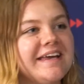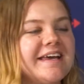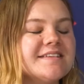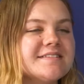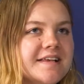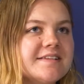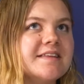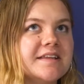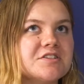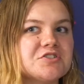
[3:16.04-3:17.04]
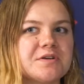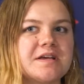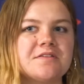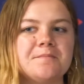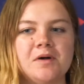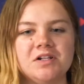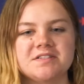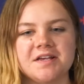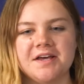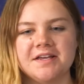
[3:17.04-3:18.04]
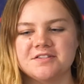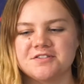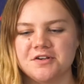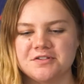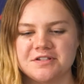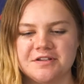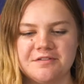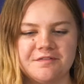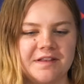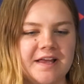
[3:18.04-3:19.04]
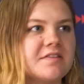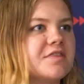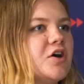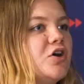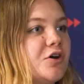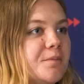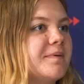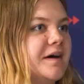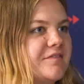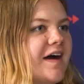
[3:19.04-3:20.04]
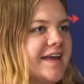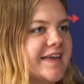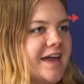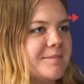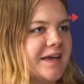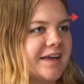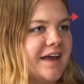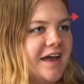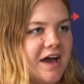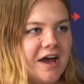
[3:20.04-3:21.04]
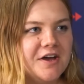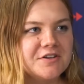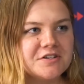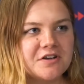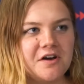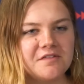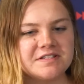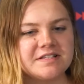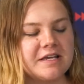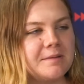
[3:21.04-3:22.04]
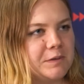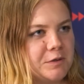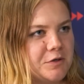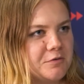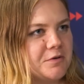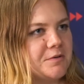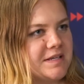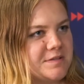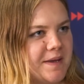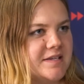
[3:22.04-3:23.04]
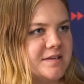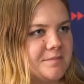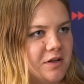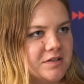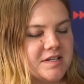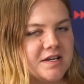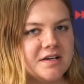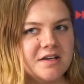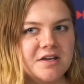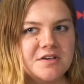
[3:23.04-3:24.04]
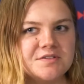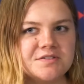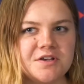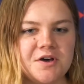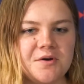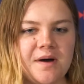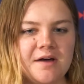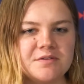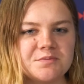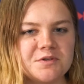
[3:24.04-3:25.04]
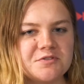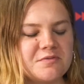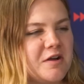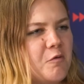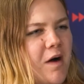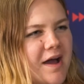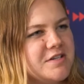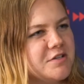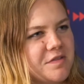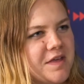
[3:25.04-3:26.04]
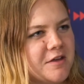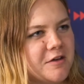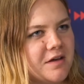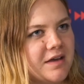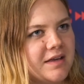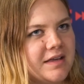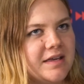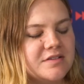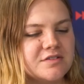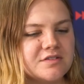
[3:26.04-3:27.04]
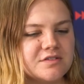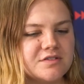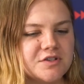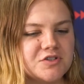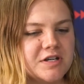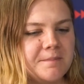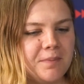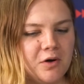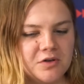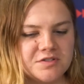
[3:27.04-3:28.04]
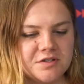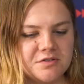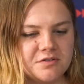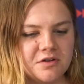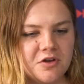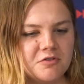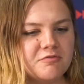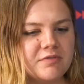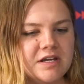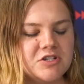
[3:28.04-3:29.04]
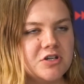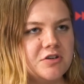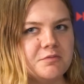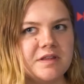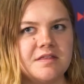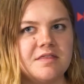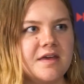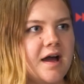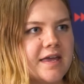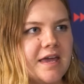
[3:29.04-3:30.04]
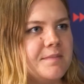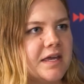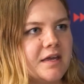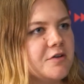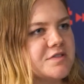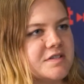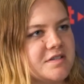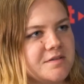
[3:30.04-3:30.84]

It's said in the industry that Malta is sort of like the hub of iGaming, and obviously Blue Guru is based in Malta. So I was wondering, why do you think it's such an important region within the iGaming ecosystem?